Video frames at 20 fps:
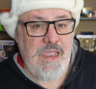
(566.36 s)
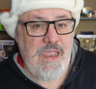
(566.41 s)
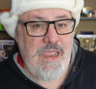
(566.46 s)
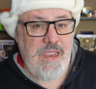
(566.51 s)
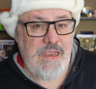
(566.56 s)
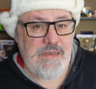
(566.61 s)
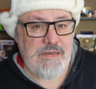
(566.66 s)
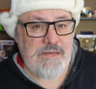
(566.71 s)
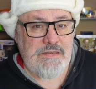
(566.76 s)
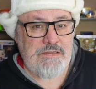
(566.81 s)

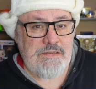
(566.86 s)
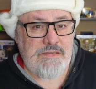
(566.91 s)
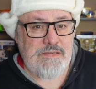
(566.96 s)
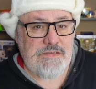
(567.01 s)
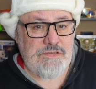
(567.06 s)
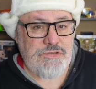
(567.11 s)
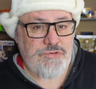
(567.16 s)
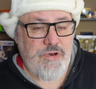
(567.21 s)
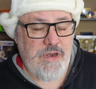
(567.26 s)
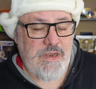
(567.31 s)
and
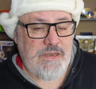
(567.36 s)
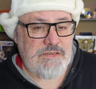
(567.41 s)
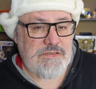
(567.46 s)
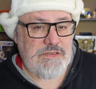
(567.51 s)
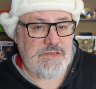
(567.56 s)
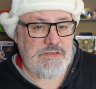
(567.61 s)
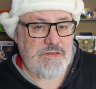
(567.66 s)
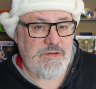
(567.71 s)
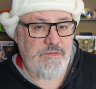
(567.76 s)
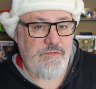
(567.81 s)
the
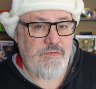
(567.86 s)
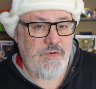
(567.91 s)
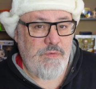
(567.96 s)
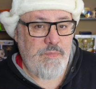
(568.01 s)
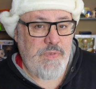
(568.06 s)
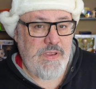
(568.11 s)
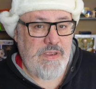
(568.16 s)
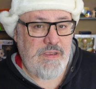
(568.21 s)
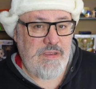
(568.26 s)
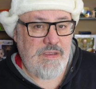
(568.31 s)
transition
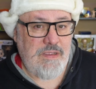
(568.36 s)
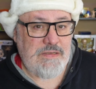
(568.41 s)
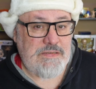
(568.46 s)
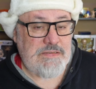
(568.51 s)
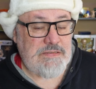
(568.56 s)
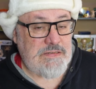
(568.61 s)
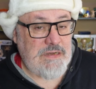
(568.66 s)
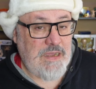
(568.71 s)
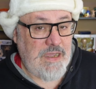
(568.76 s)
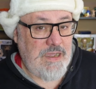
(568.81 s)
from being a
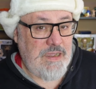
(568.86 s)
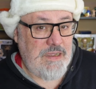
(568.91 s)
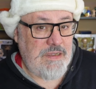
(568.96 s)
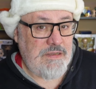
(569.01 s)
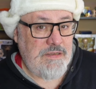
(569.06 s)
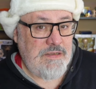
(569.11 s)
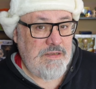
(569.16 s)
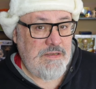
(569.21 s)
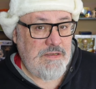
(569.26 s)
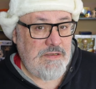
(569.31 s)

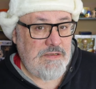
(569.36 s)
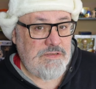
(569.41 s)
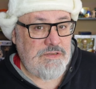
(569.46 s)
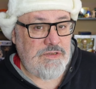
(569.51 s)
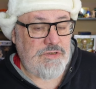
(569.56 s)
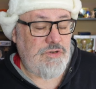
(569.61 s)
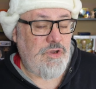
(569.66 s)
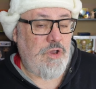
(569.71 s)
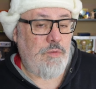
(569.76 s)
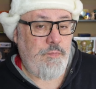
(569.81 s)
star
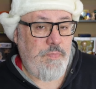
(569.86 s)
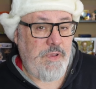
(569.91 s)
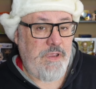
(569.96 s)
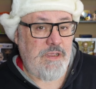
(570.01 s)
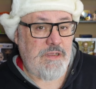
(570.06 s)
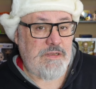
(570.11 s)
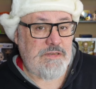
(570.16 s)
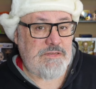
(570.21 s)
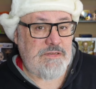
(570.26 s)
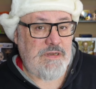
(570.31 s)
to not
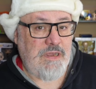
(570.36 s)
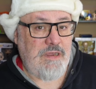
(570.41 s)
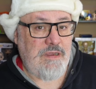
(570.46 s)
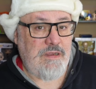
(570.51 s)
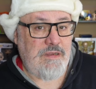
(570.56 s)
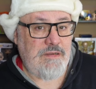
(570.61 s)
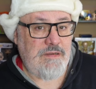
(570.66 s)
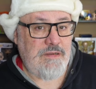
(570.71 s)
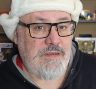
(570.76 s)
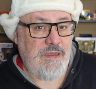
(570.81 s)
being a
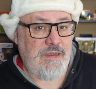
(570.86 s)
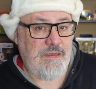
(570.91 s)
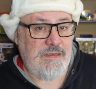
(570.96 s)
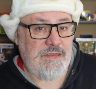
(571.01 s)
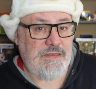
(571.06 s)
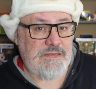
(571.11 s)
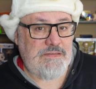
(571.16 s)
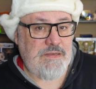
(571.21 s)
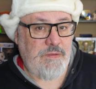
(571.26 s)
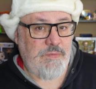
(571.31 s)
star uh,
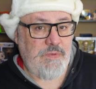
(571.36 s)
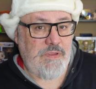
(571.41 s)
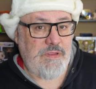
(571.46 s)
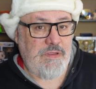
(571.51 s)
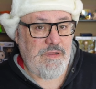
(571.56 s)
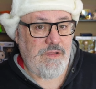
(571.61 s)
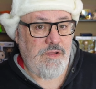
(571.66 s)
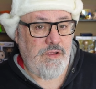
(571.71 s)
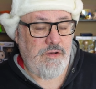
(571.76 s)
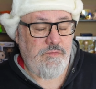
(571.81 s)
is something
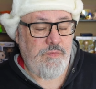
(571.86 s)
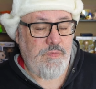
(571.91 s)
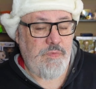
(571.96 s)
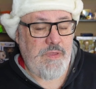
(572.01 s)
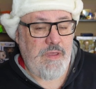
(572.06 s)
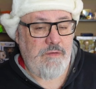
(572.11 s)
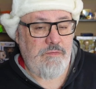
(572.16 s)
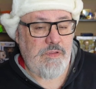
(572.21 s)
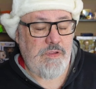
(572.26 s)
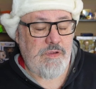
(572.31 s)
that a lot of them
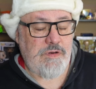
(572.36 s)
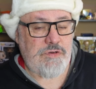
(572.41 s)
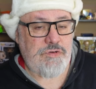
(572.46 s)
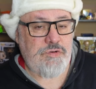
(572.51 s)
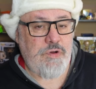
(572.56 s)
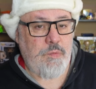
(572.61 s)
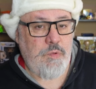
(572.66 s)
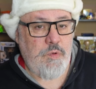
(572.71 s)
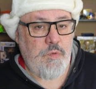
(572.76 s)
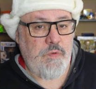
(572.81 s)
have a lot of
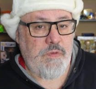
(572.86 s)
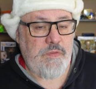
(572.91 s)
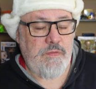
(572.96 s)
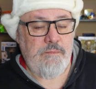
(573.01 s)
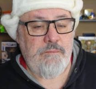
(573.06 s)
trouble with.